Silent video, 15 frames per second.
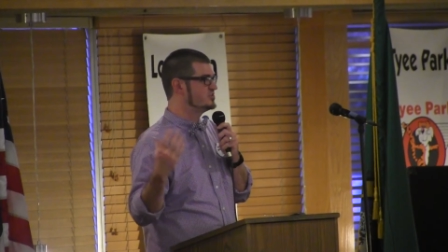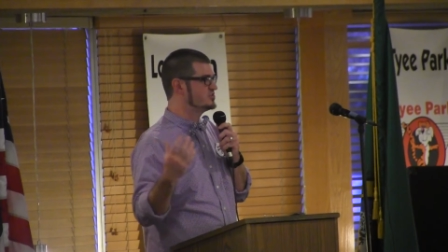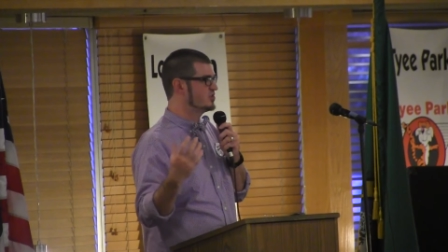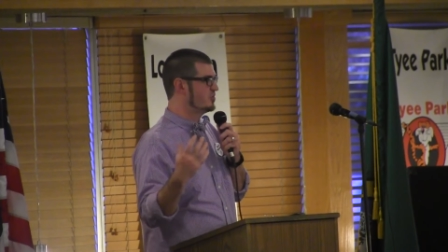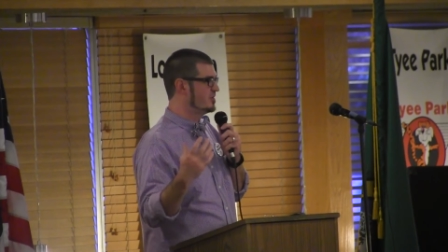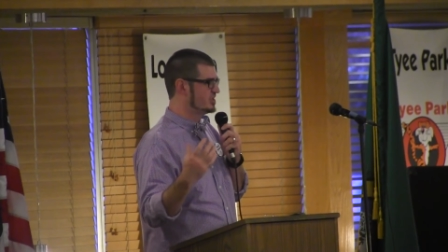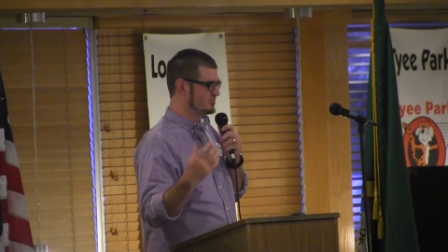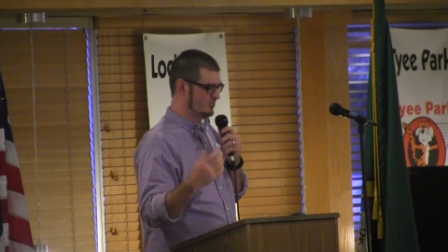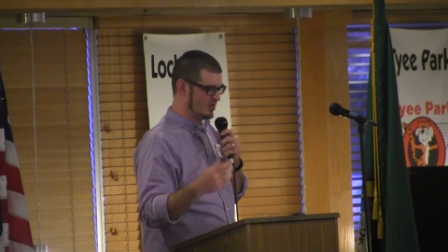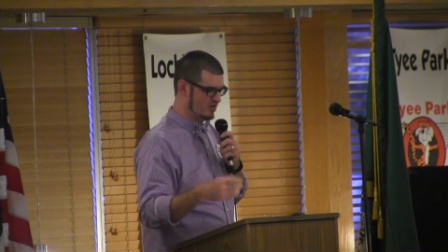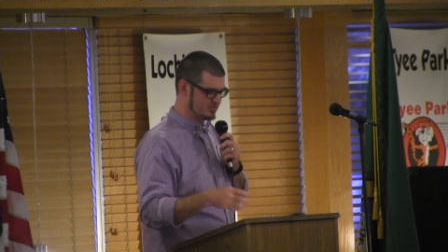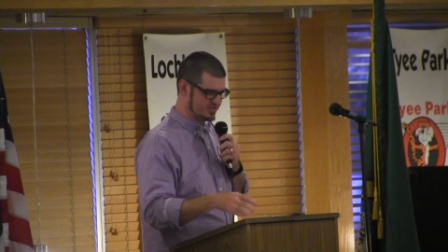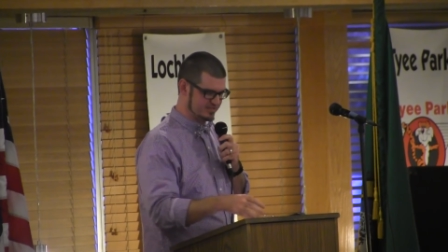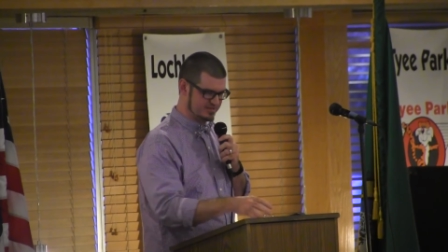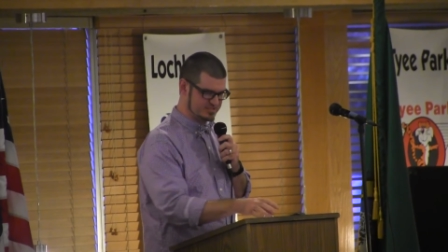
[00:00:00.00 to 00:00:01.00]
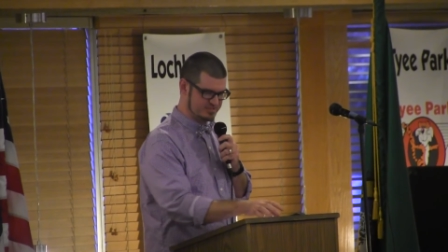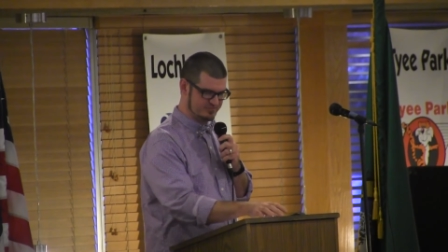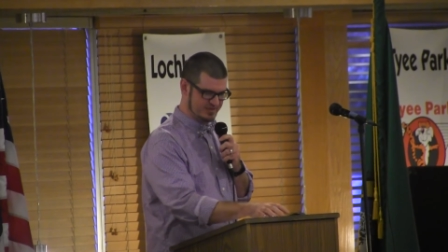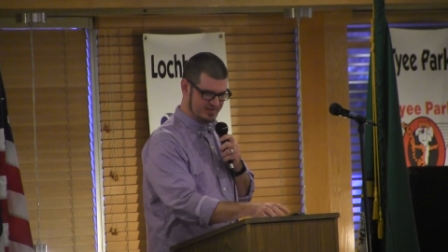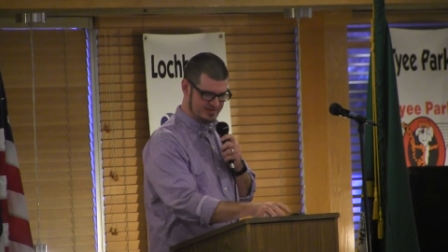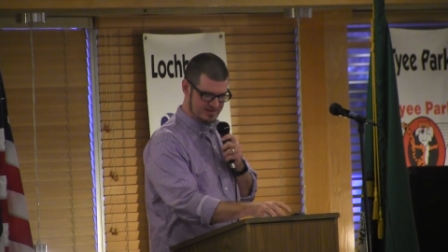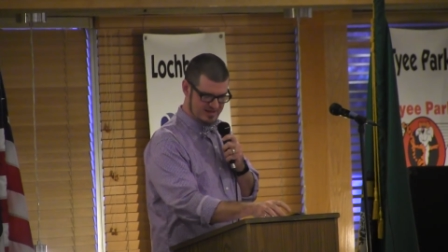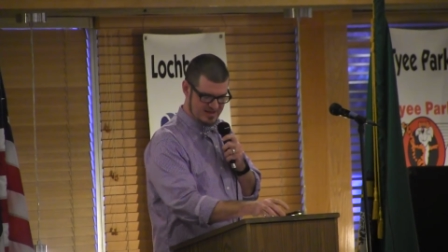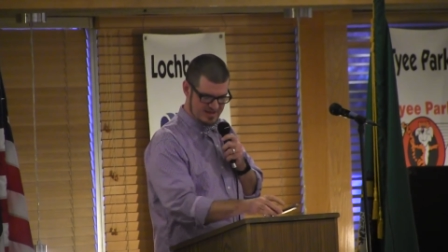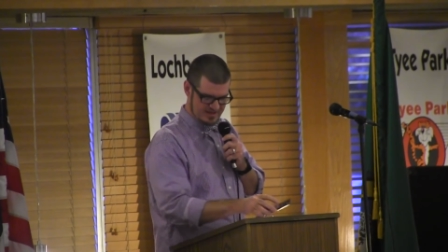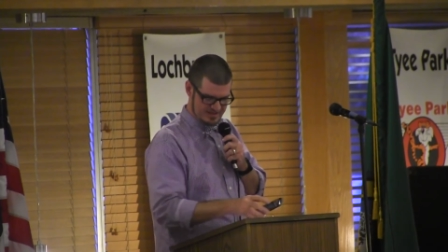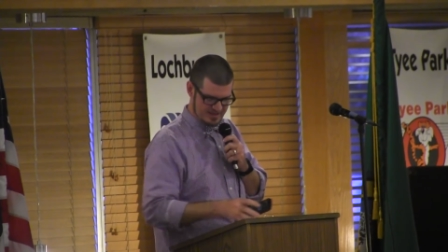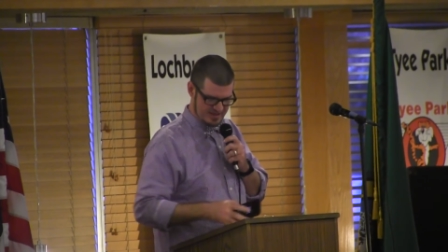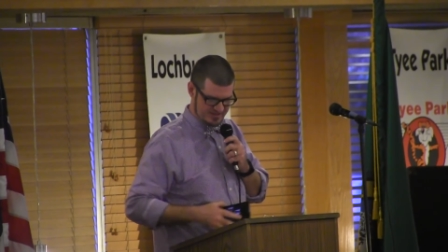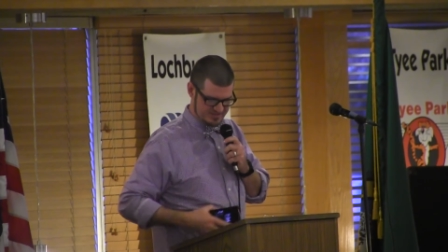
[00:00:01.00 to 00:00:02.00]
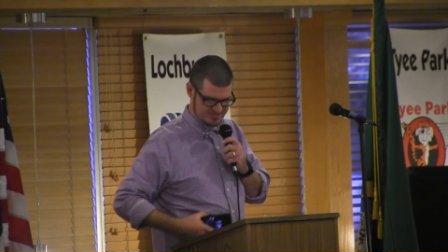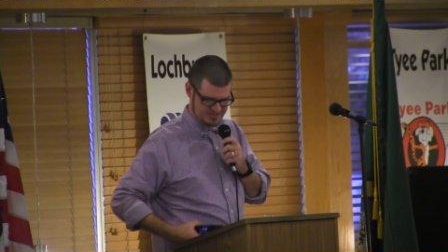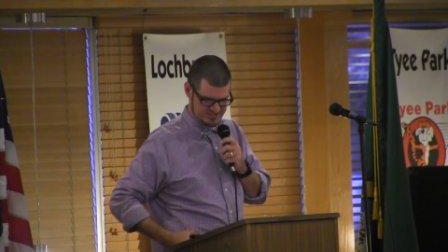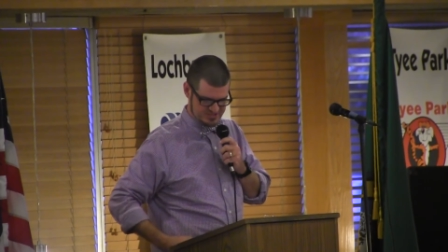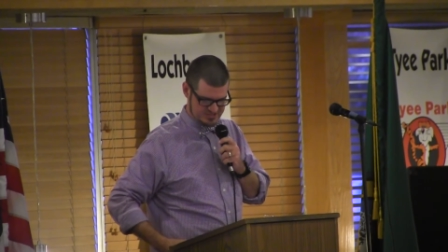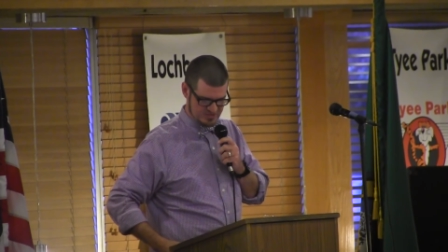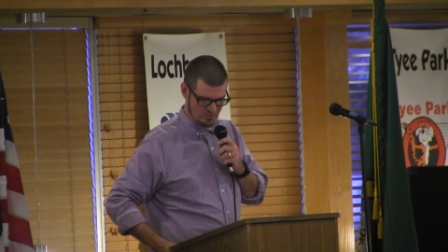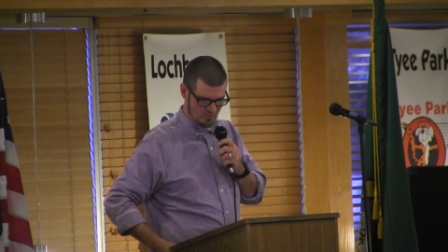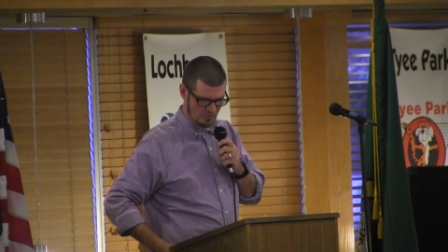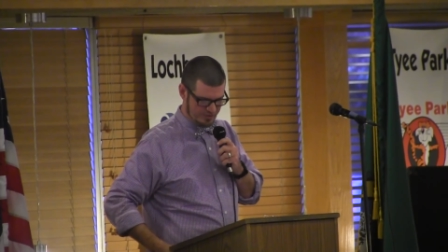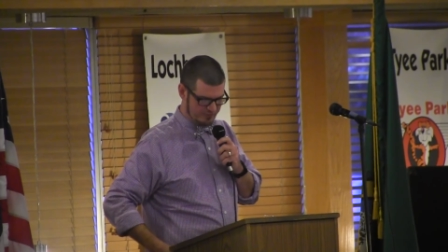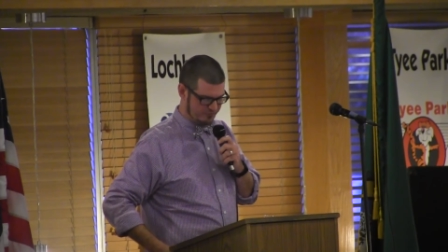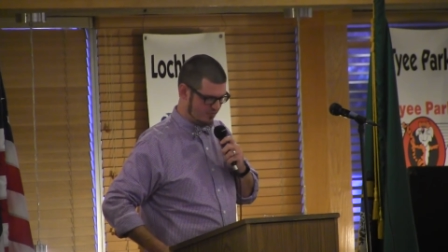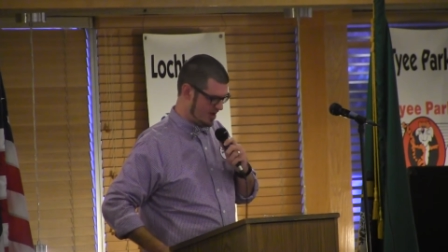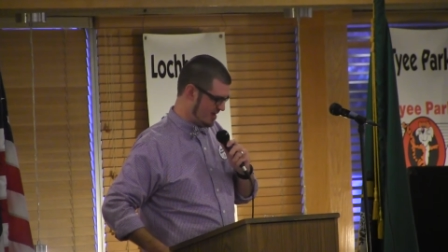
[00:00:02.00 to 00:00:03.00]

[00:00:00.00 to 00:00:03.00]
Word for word: so much for hosting this event. Uh, this is just a wonderful